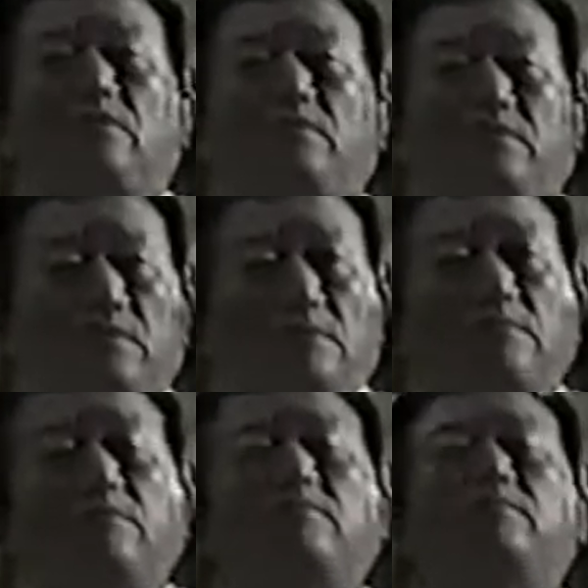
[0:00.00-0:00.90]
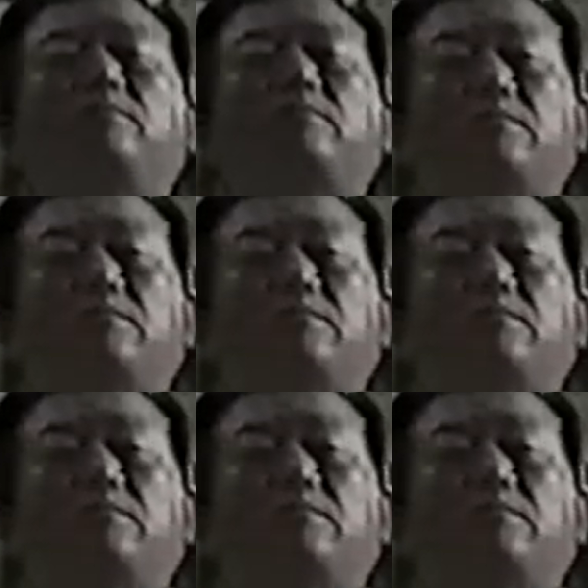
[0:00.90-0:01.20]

That is Huong Dao.